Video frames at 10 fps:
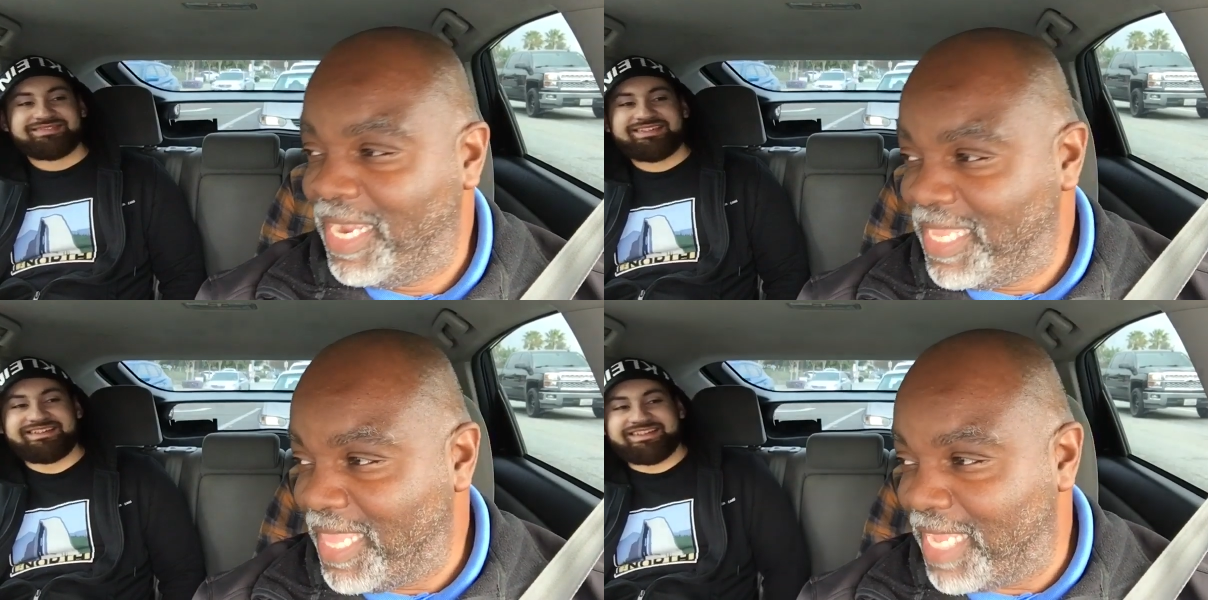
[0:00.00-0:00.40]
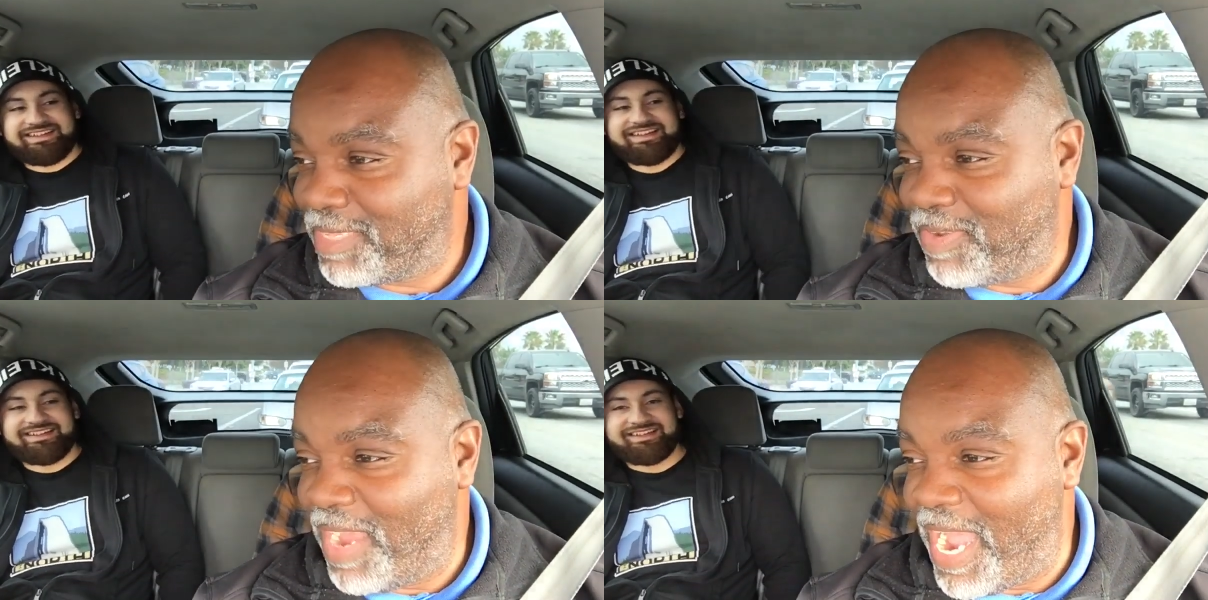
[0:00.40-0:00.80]
Speaker 1: That's
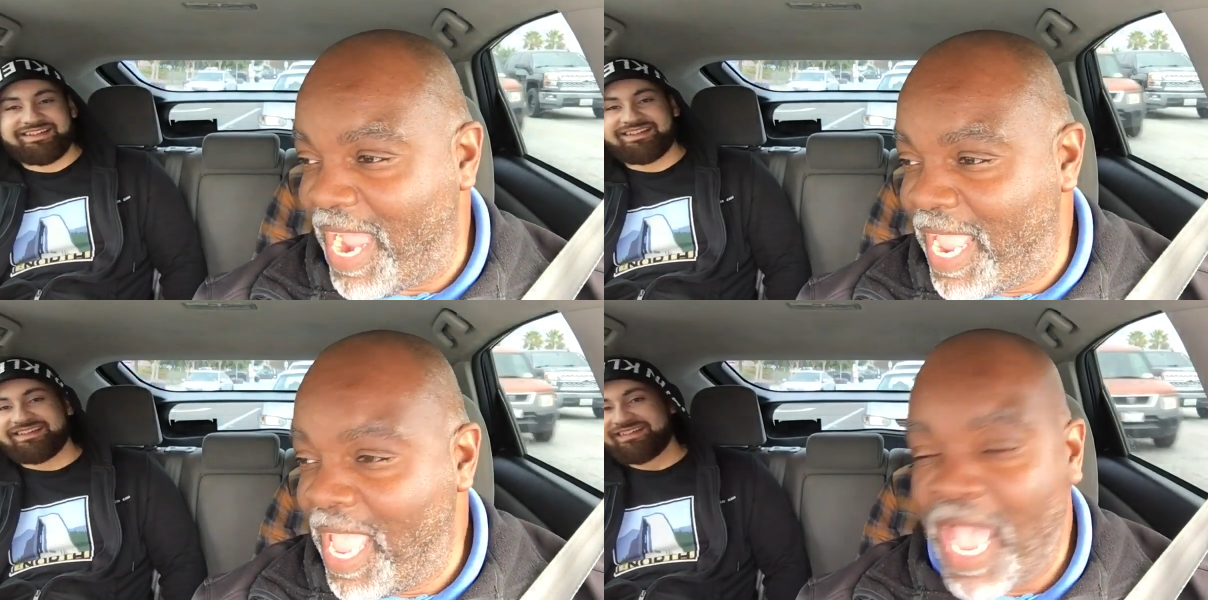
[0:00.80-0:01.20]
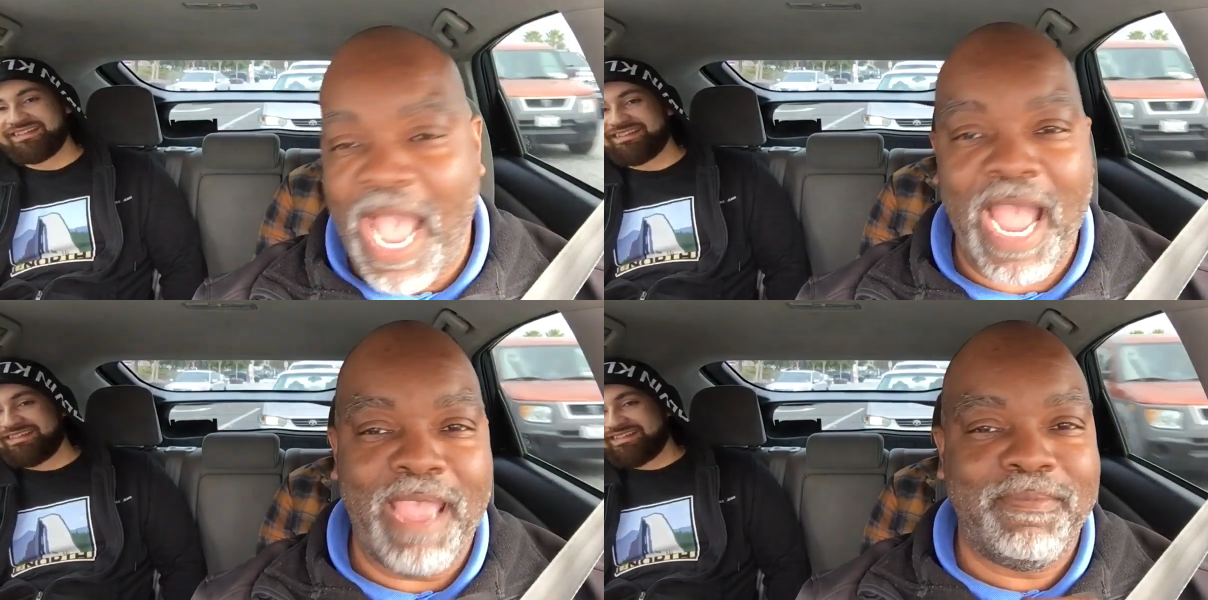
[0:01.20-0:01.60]
why.
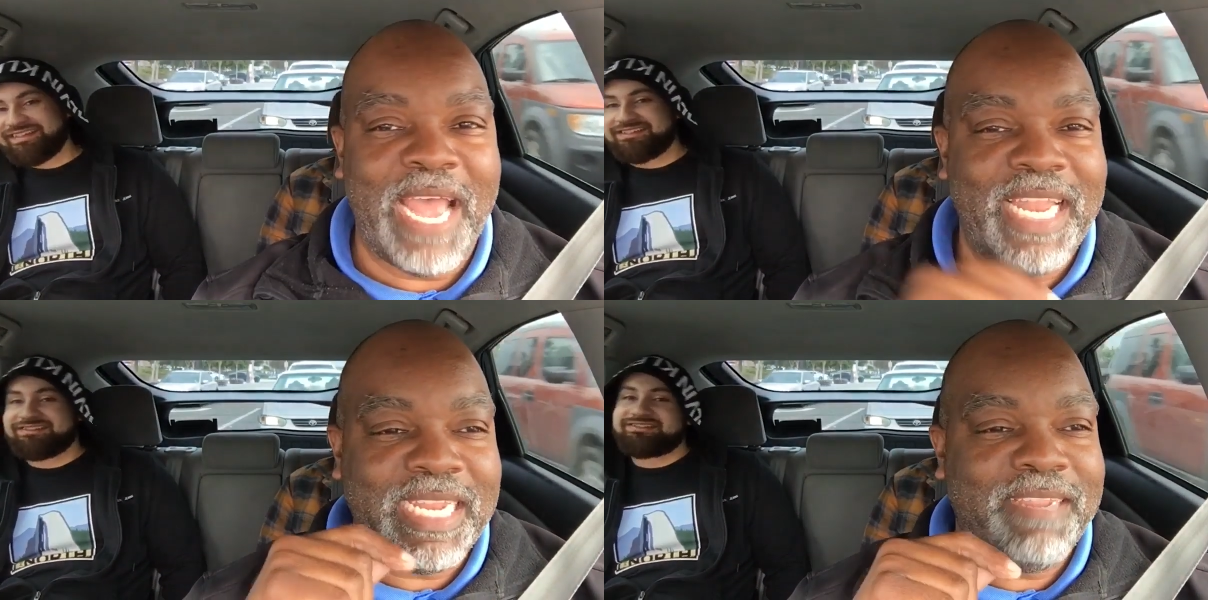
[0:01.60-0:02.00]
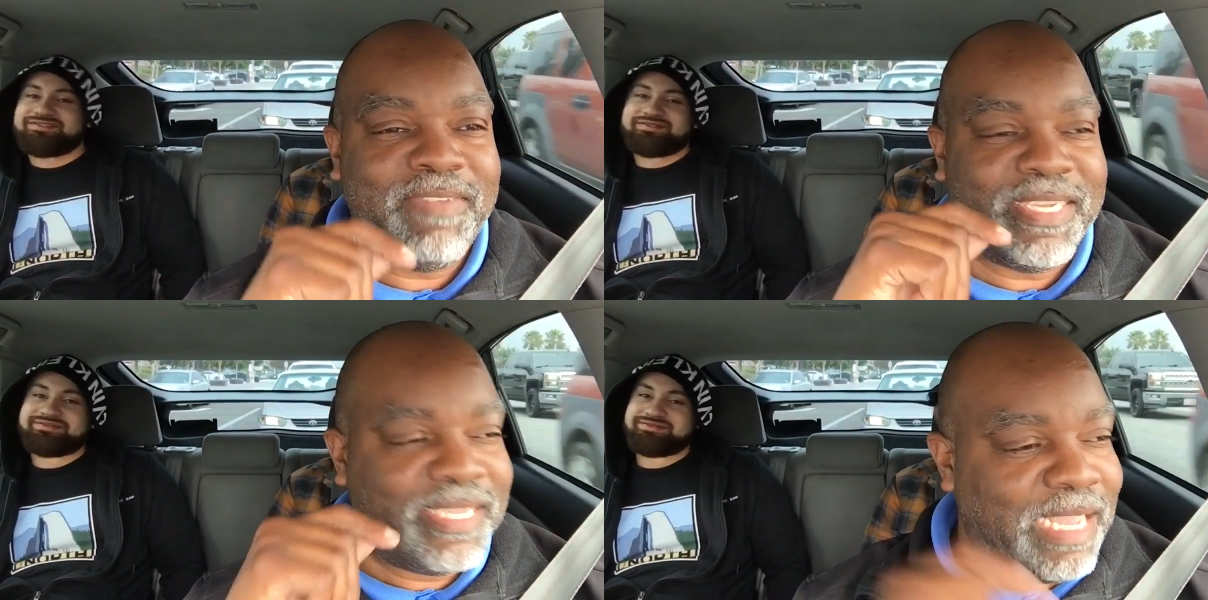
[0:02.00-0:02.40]
I am not
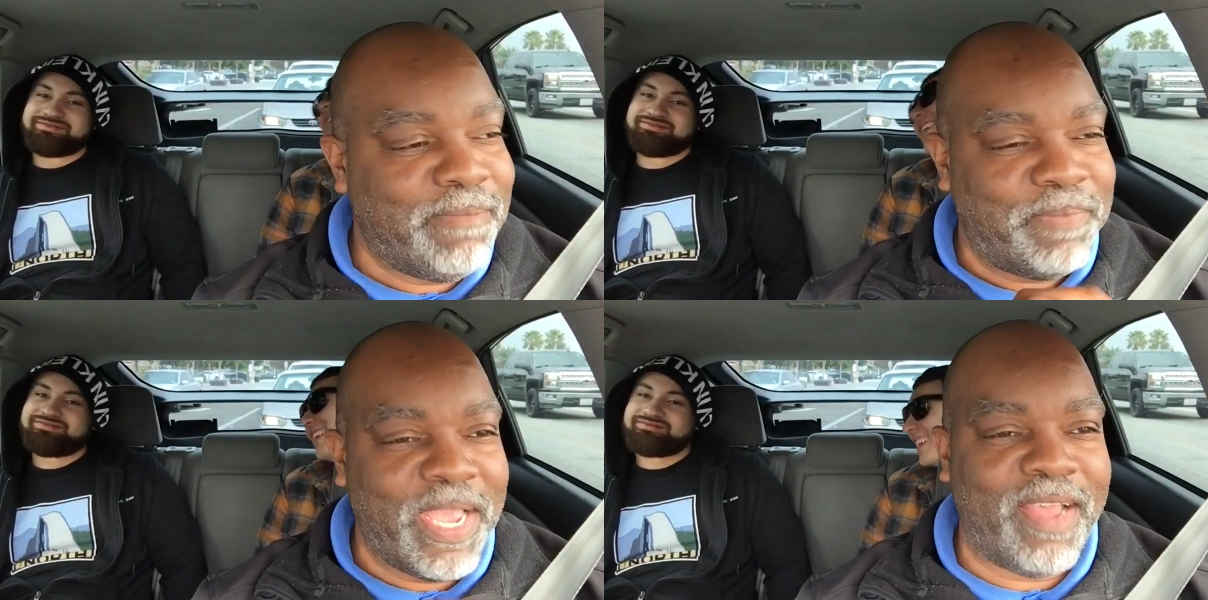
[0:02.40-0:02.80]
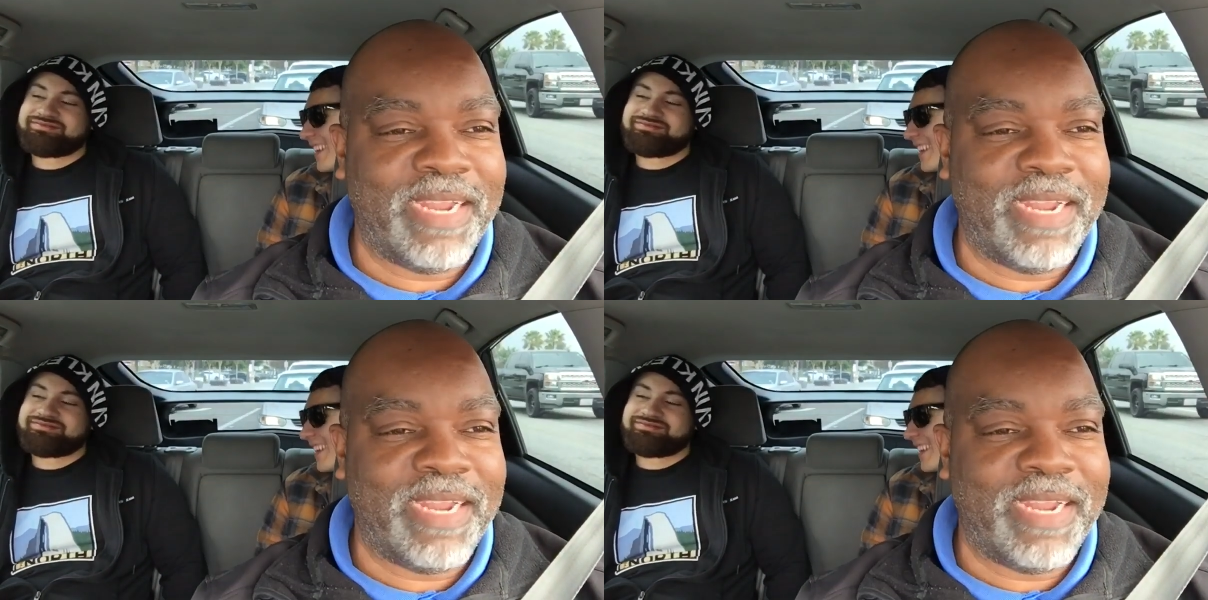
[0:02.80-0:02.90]
leaving the ah.